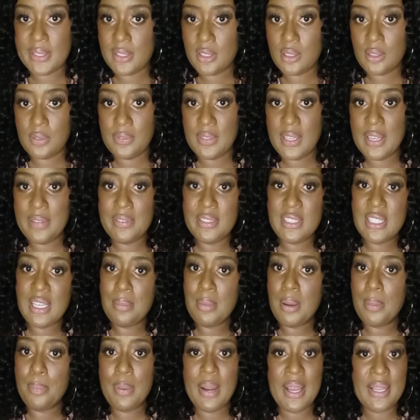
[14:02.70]
myself. Every
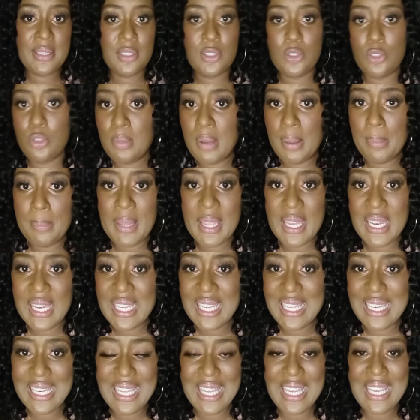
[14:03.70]
time I practice on my
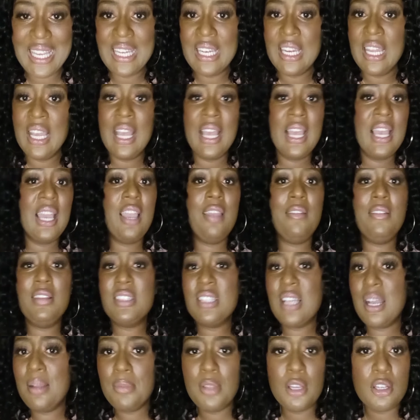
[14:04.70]
mannequin hand, every
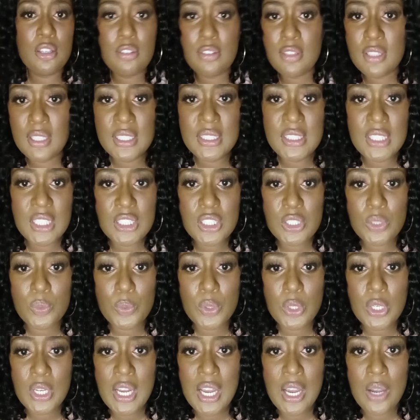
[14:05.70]
time the acrylic doesn't
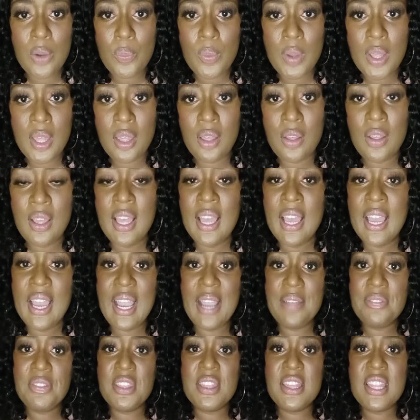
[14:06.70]
work out well,
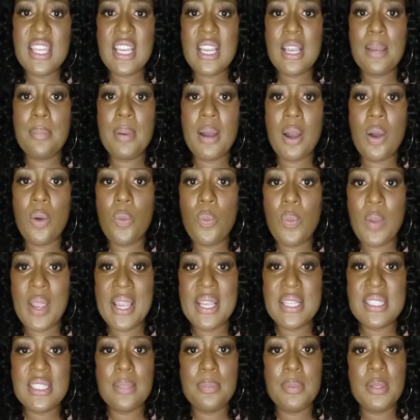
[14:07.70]
I have to think about
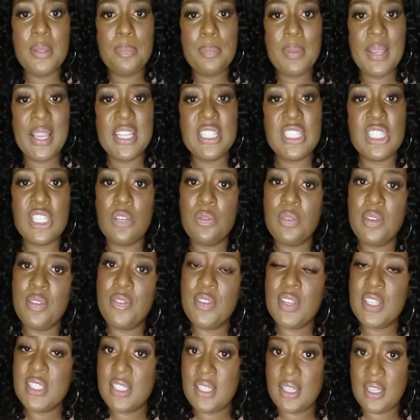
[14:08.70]
ways to be patient and
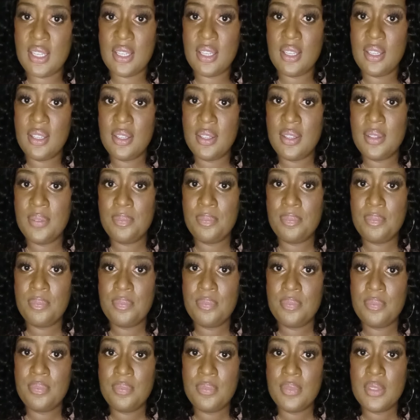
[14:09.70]
revisit it.
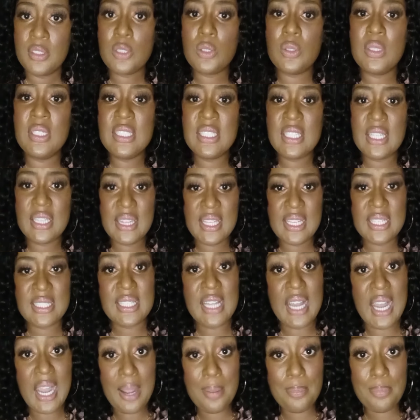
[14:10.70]
So these are
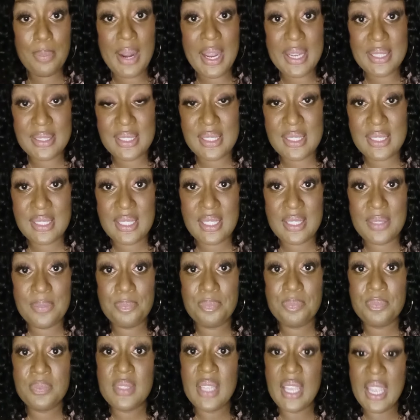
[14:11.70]
things I'm practicing
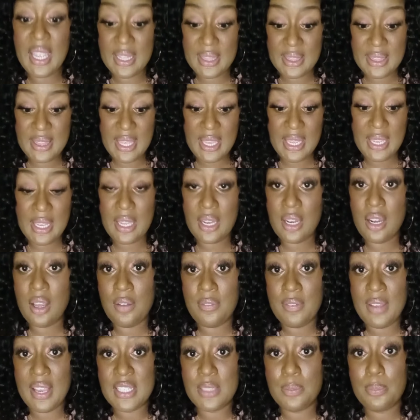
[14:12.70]
and thinking
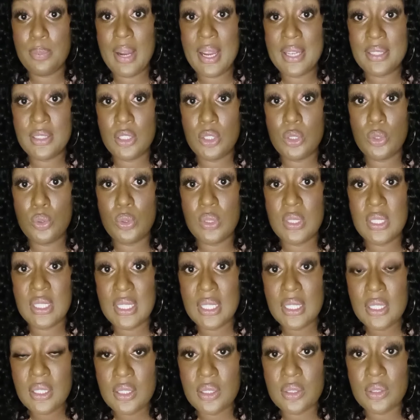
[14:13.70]
of as practical
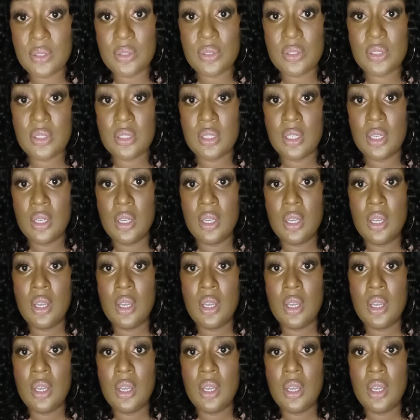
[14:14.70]
skills